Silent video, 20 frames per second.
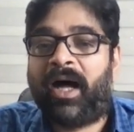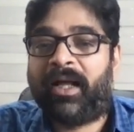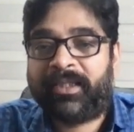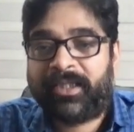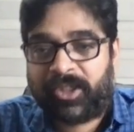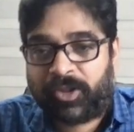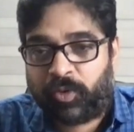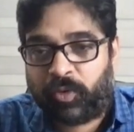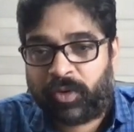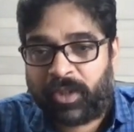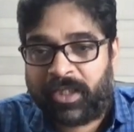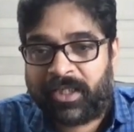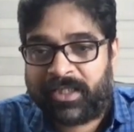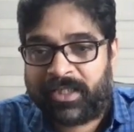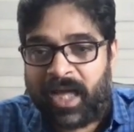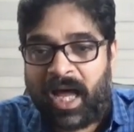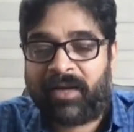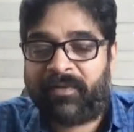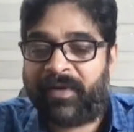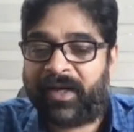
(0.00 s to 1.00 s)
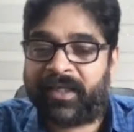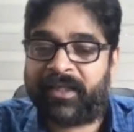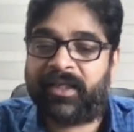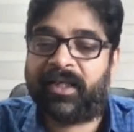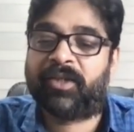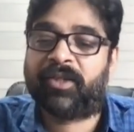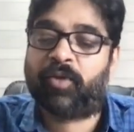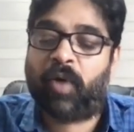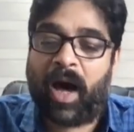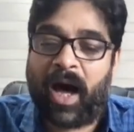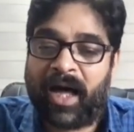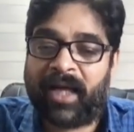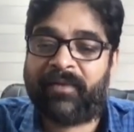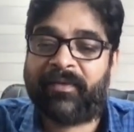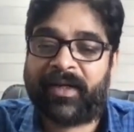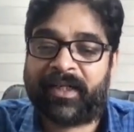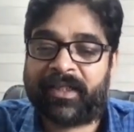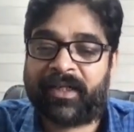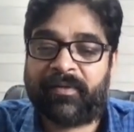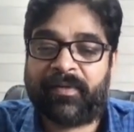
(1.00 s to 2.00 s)
this total is R vector, so R
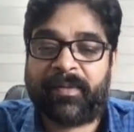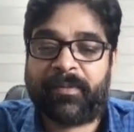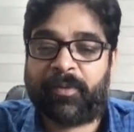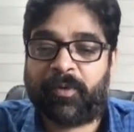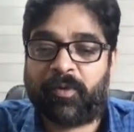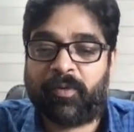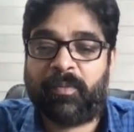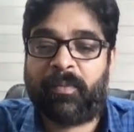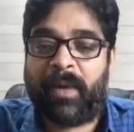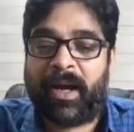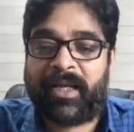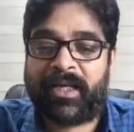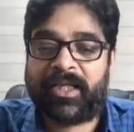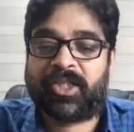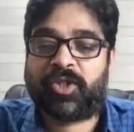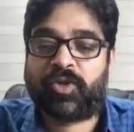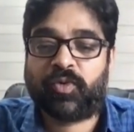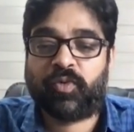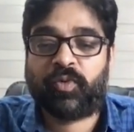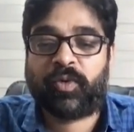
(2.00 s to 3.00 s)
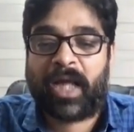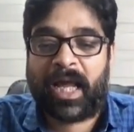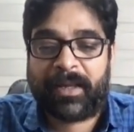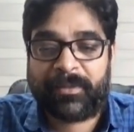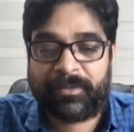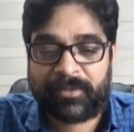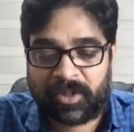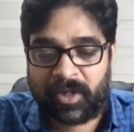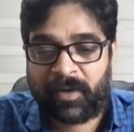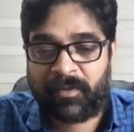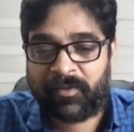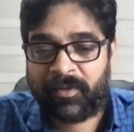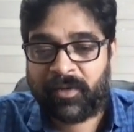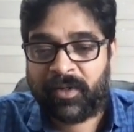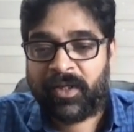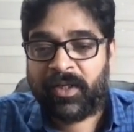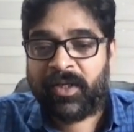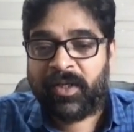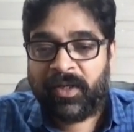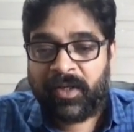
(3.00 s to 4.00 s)
vector we prove minus 2 times of
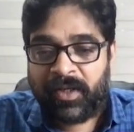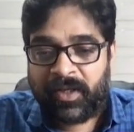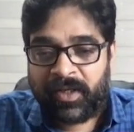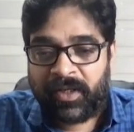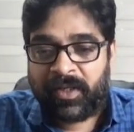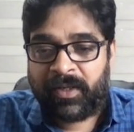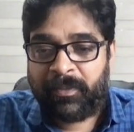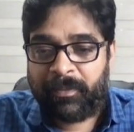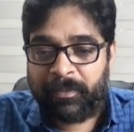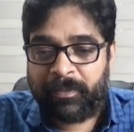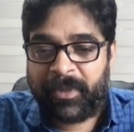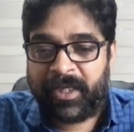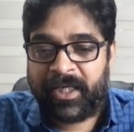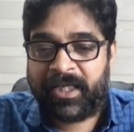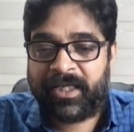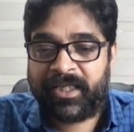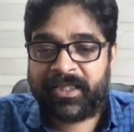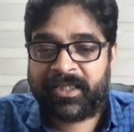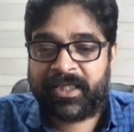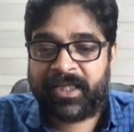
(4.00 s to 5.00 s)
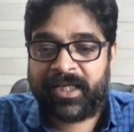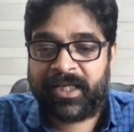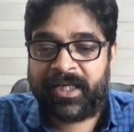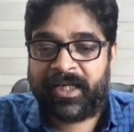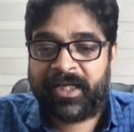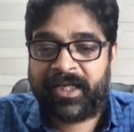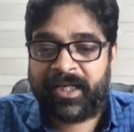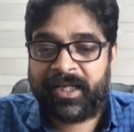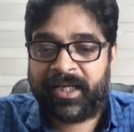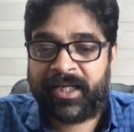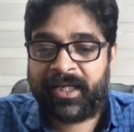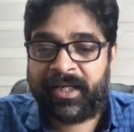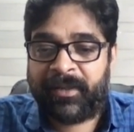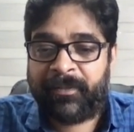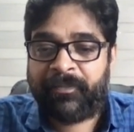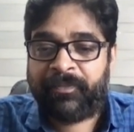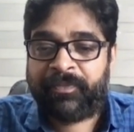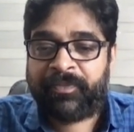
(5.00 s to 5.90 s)
BCD